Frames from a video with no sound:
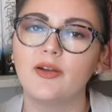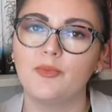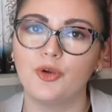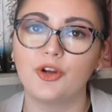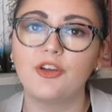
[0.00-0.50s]

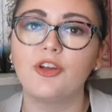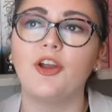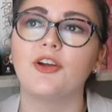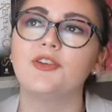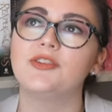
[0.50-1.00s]

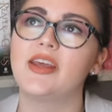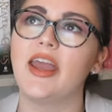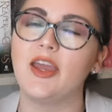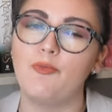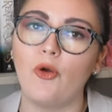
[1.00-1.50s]
procures
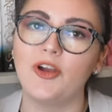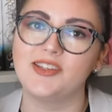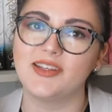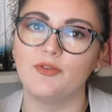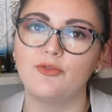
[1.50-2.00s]
a
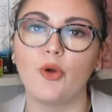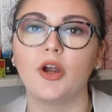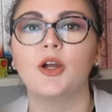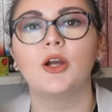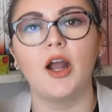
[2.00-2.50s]
poison
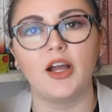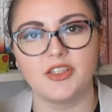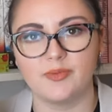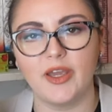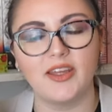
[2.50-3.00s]
for her
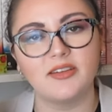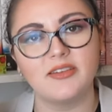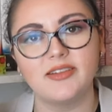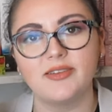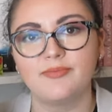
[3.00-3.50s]
husband.